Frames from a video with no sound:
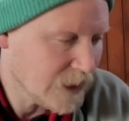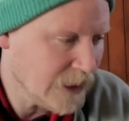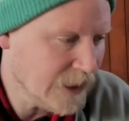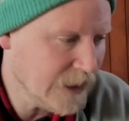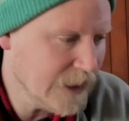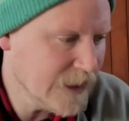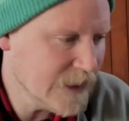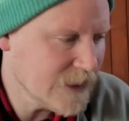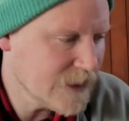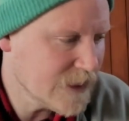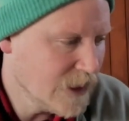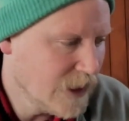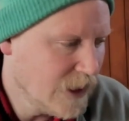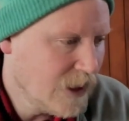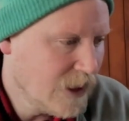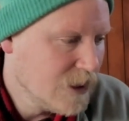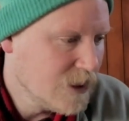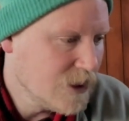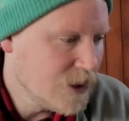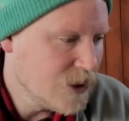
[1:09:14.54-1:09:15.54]
is
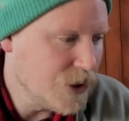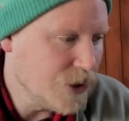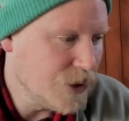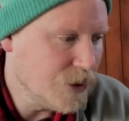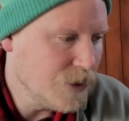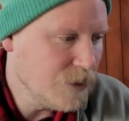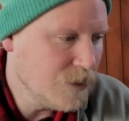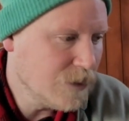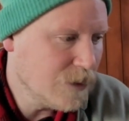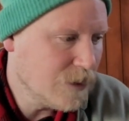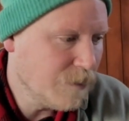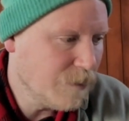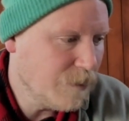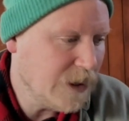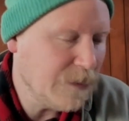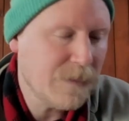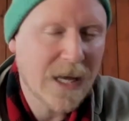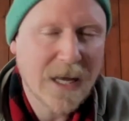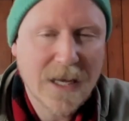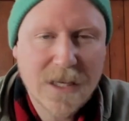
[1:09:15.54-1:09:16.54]
to
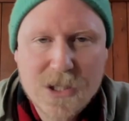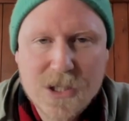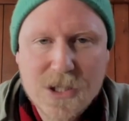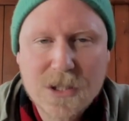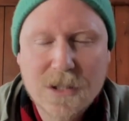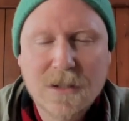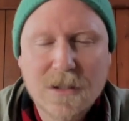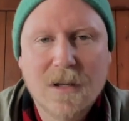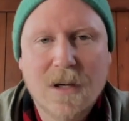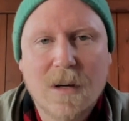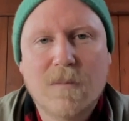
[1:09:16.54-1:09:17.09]
be patient